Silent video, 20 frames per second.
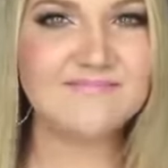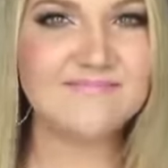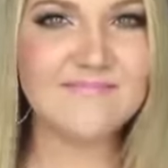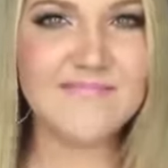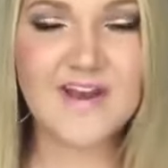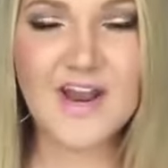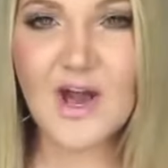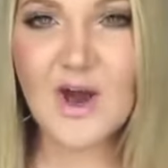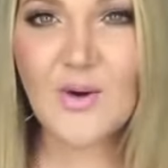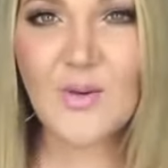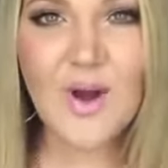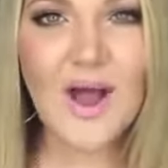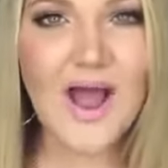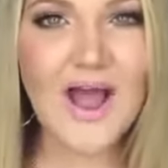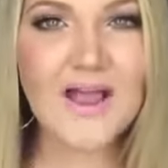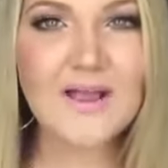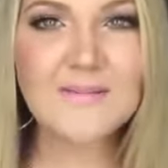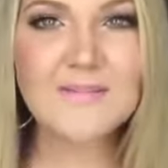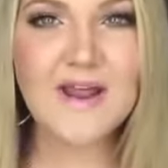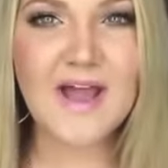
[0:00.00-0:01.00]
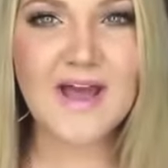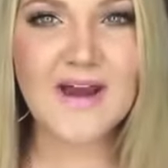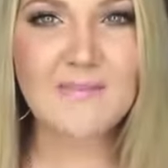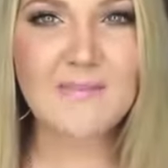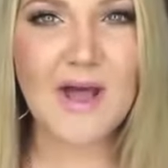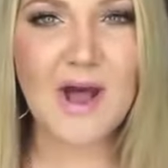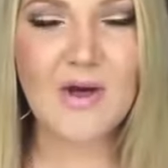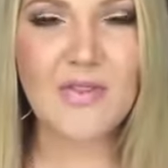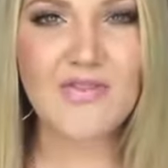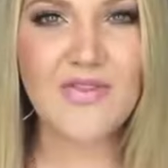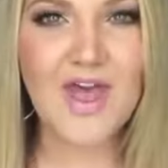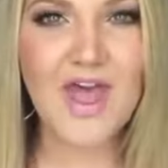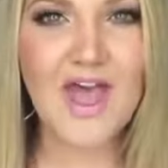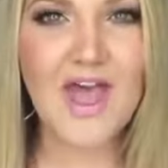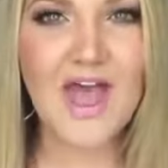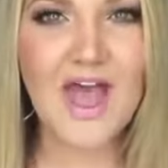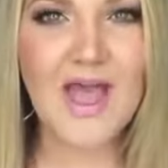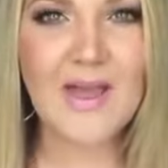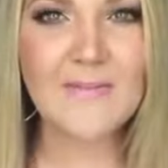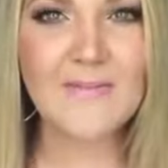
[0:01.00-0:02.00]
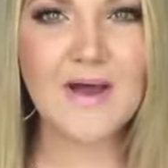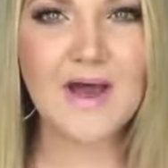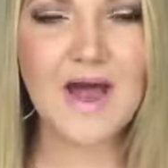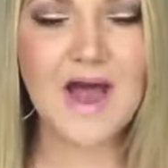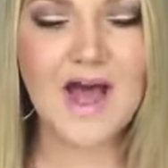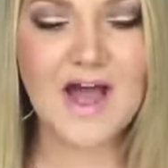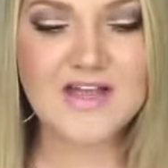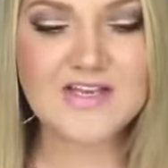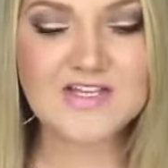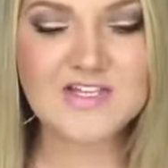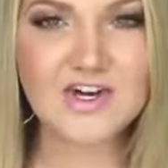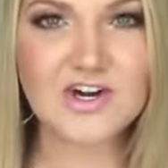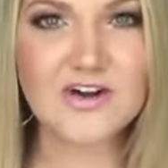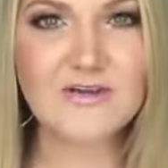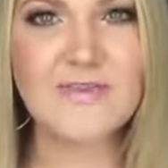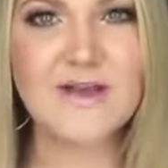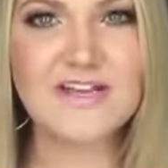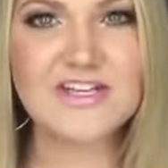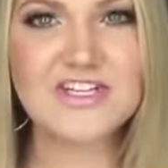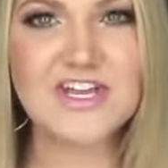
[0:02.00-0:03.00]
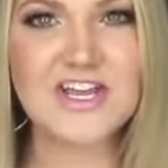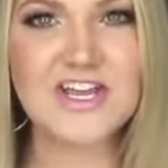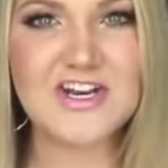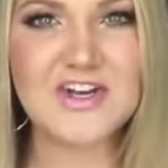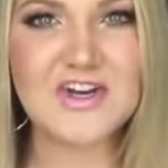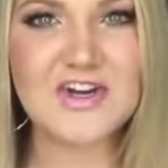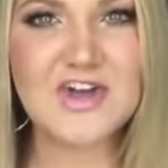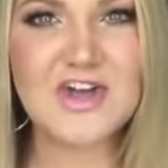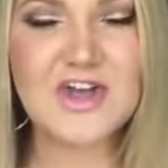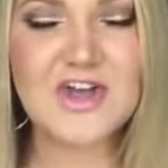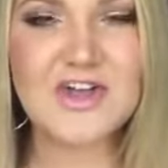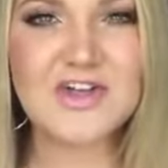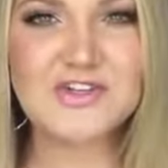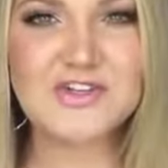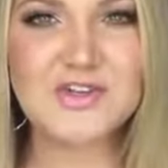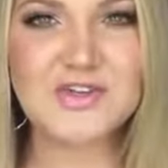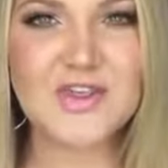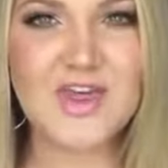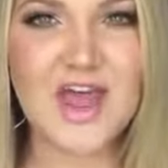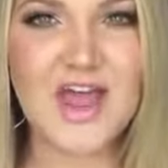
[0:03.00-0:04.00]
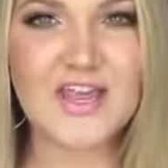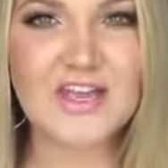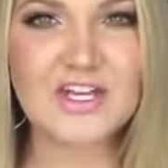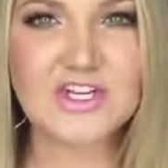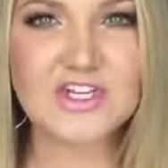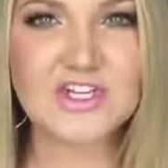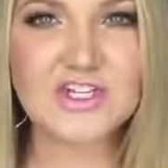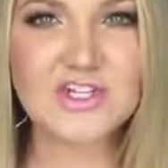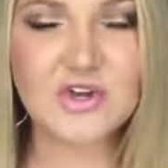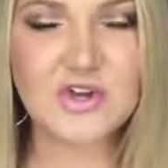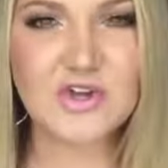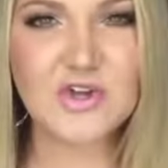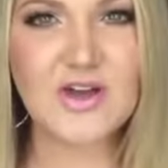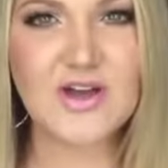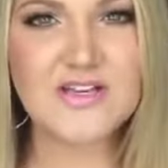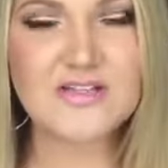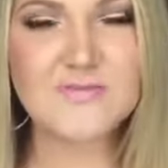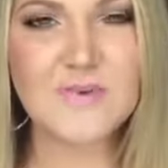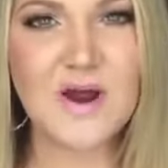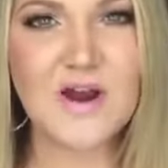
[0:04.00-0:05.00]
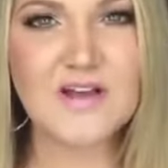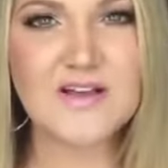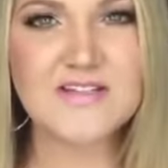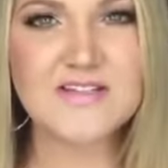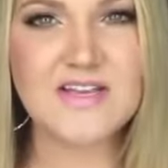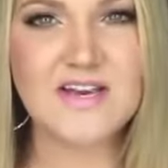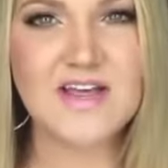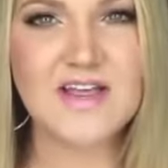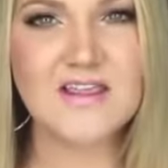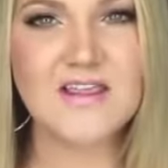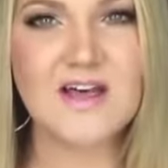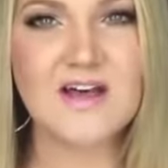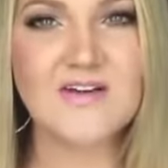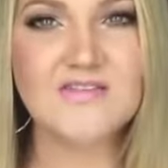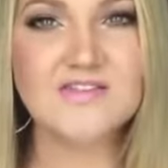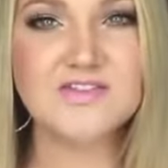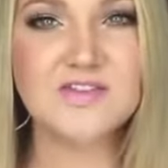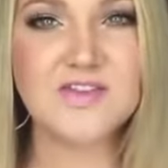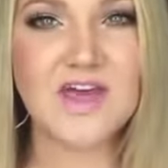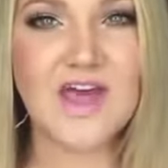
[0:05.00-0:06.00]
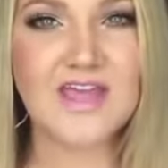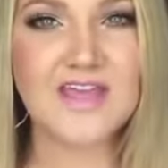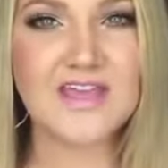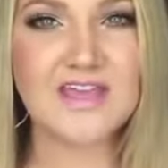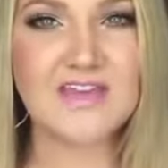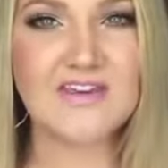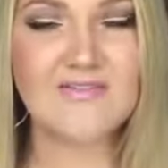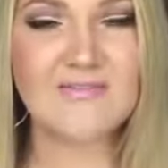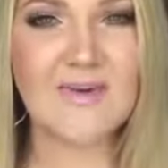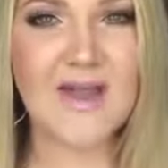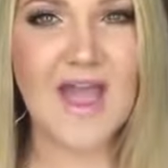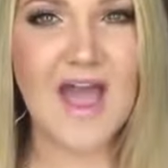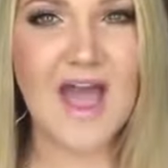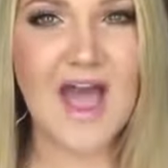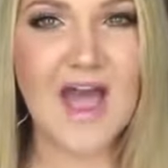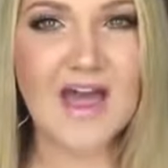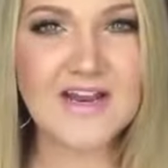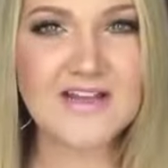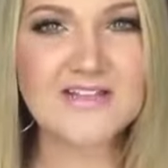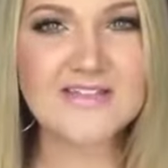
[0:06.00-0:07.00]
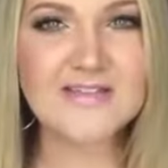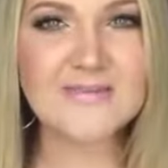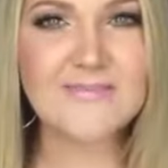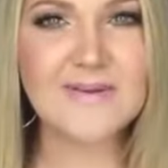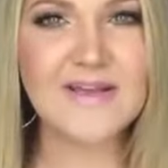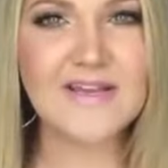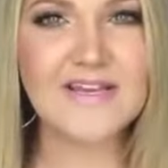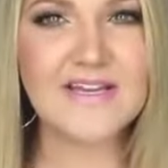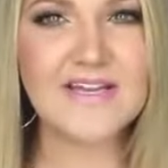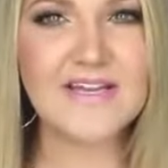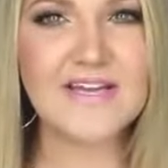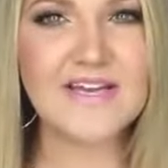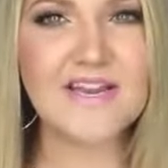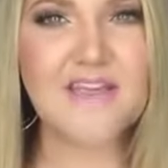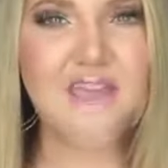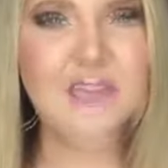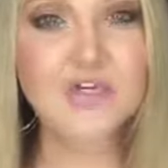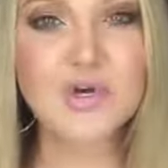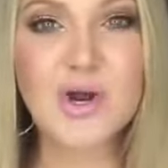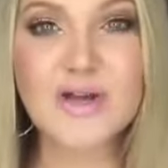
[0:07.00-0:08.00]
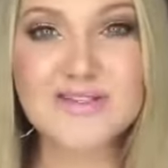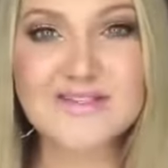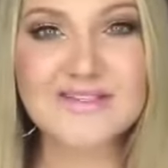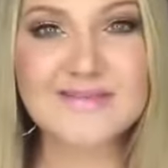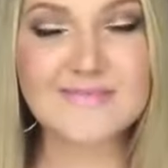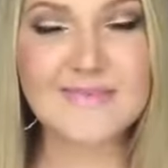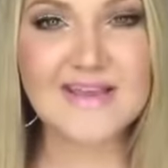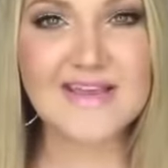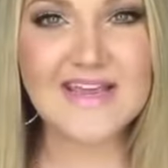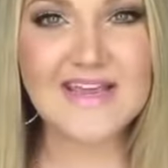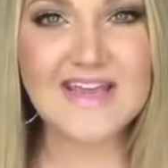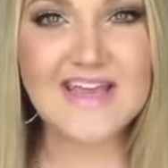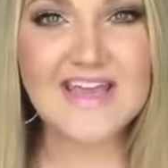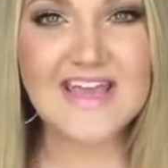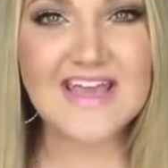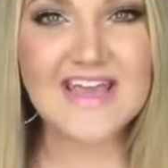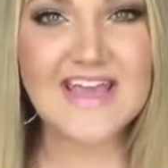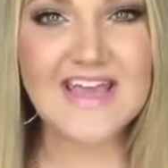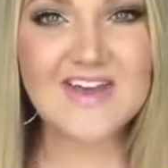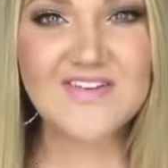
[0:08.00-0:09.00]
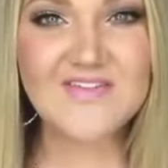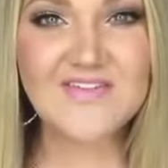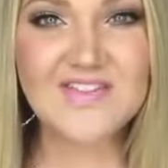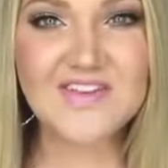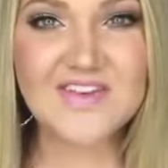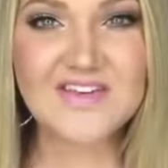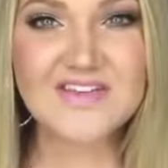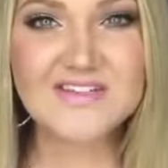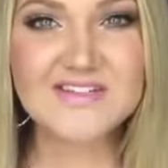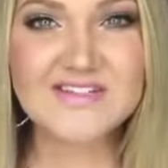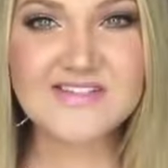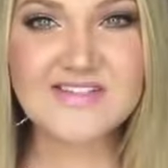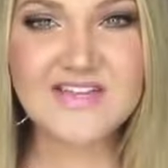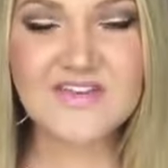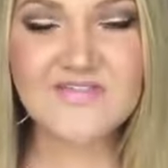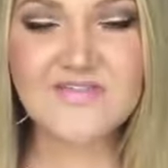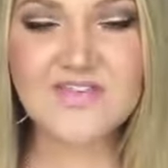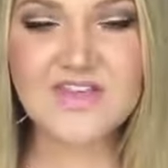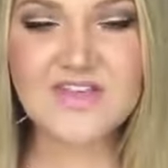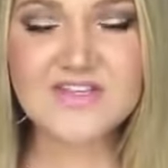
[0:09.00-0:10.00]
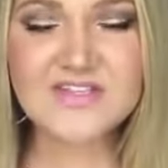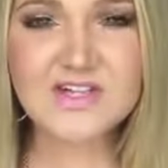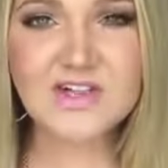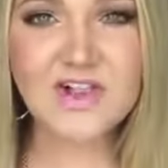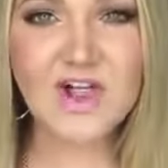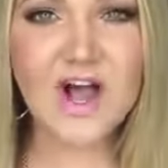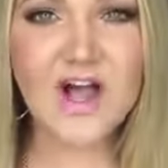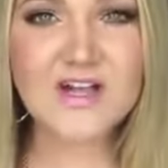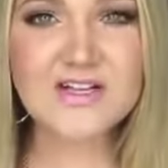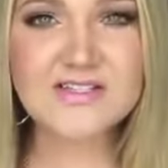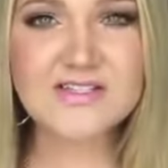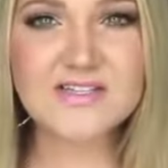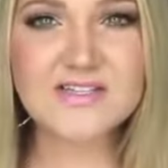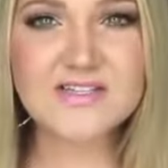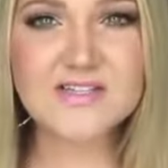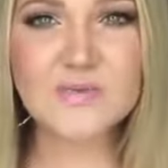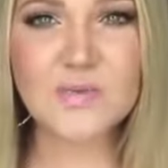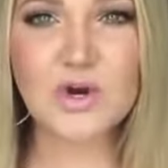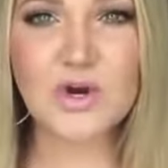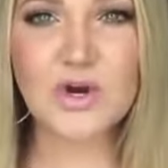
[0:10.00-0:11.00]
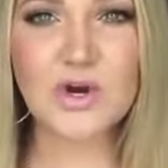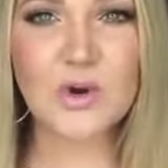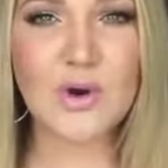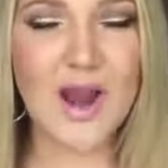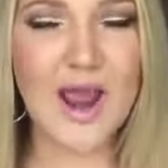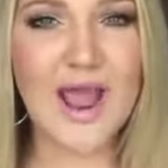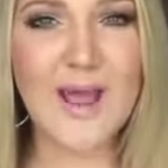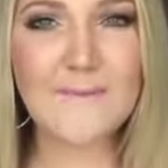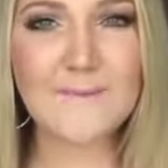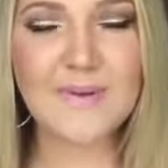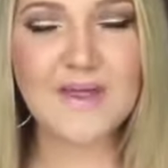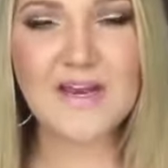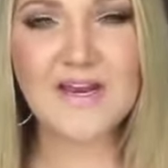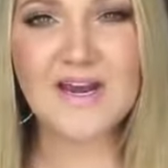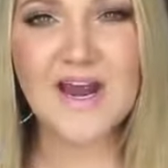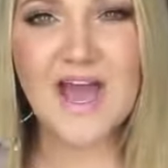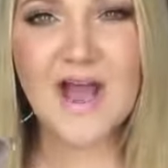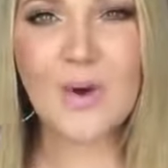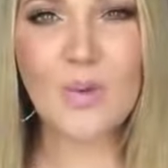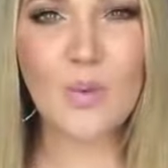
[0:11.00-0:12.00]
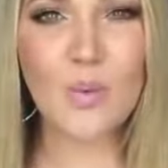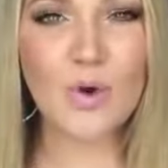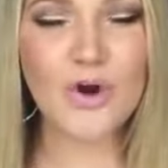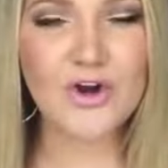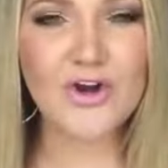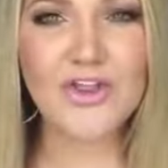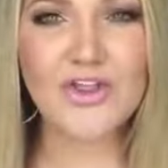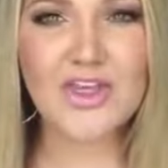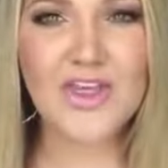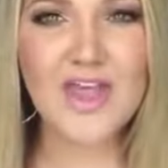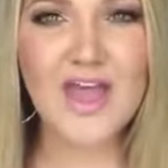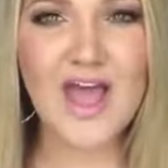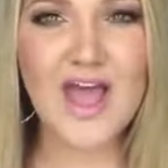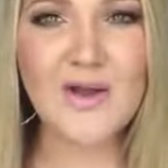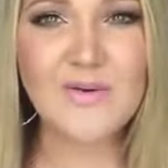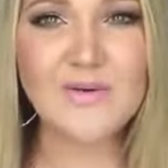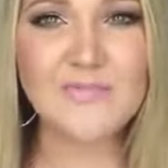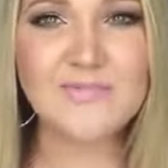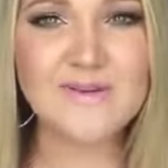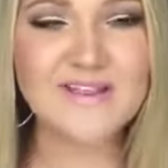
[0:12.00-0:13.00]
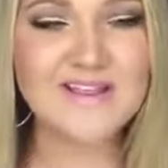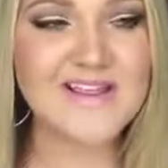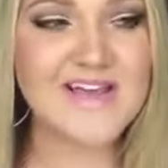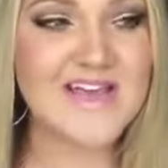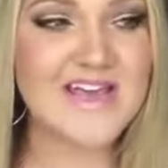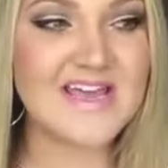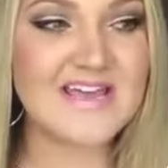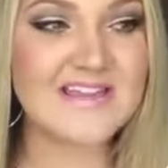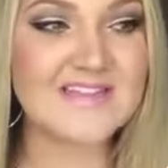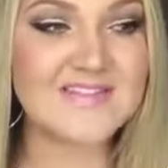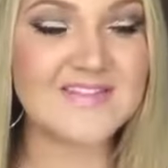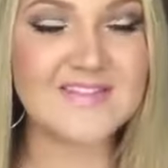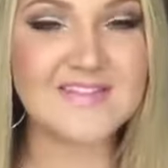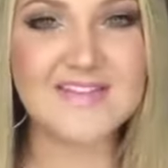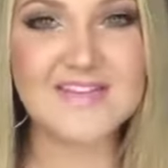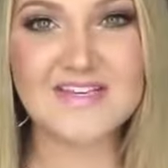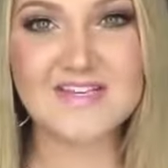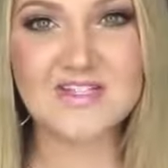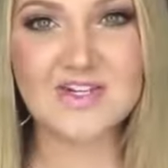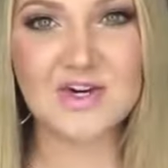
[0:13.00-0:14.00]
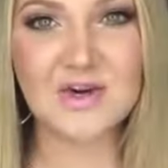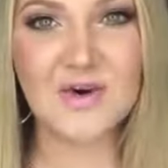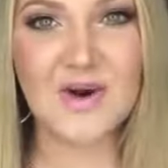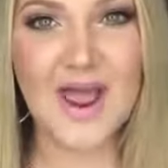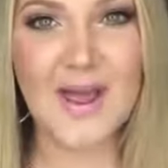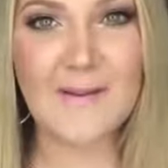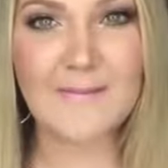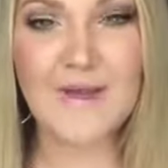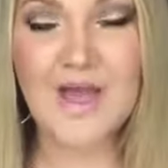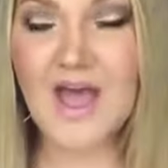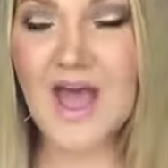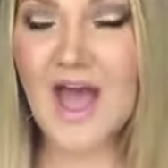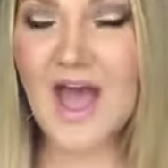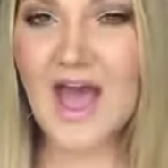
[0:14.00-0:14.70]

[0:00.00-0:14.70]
No, I'm not about that. I started my channel so that I could show you guys products that I love, so that I could give my honest opinion. So trust me, if these glosses were crap and not worth it, I would be like, these are crap.